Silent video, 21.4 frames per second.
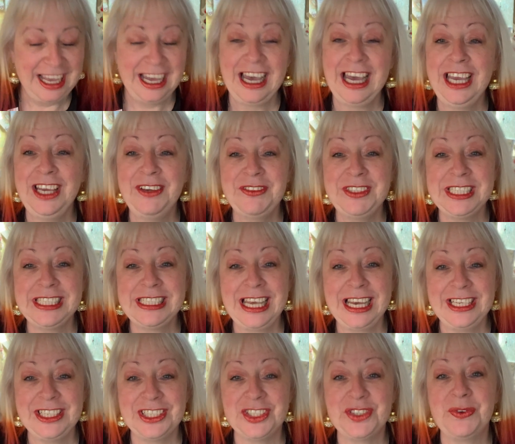I have
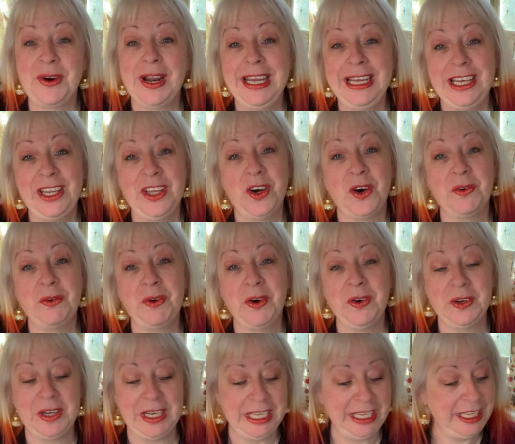decided, rightly or
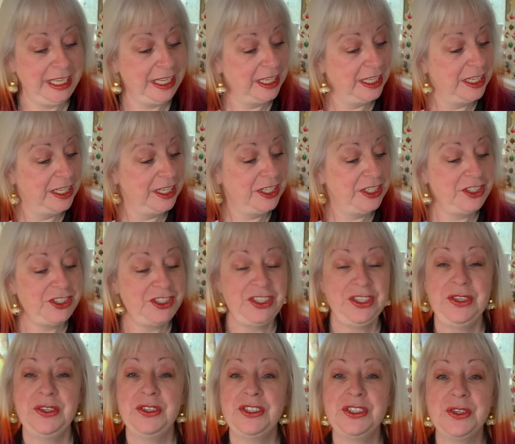wrongly,
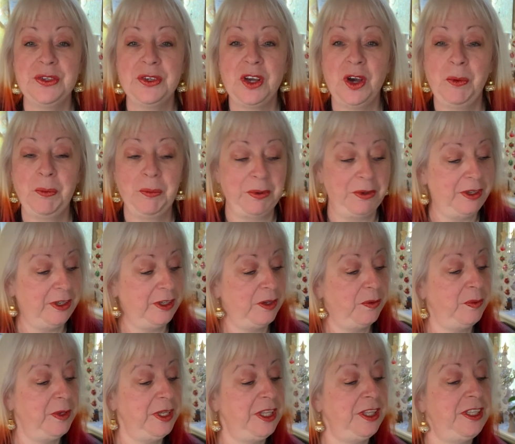to do
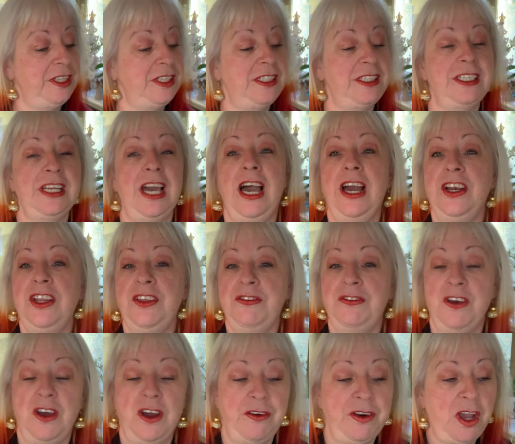Compline with this tiny
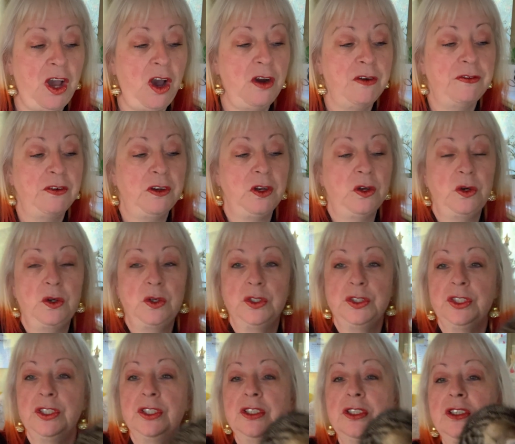furry
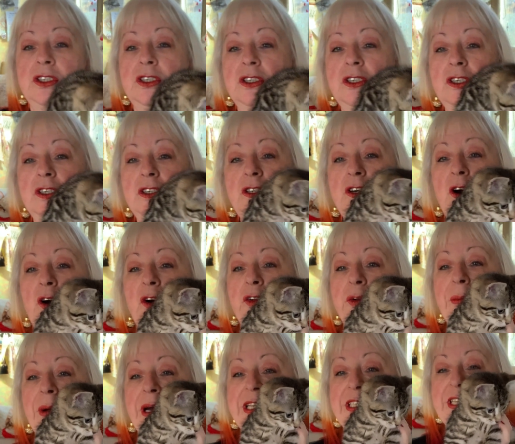overlord
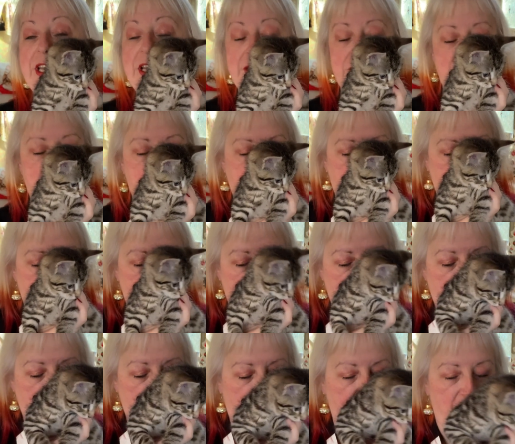on my desk.
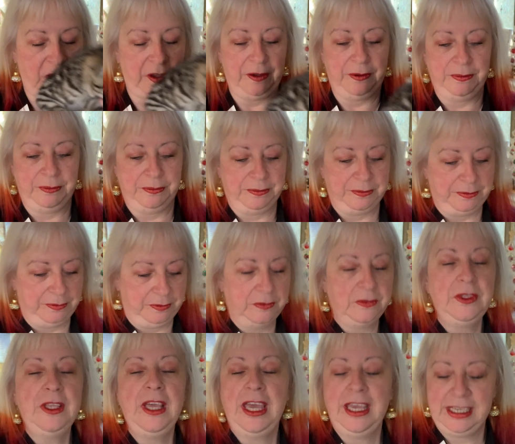
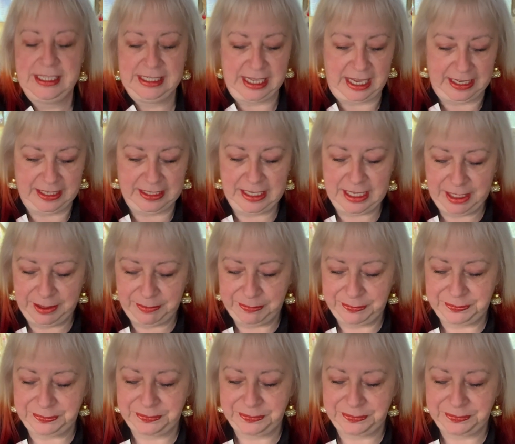Yeah, exactly.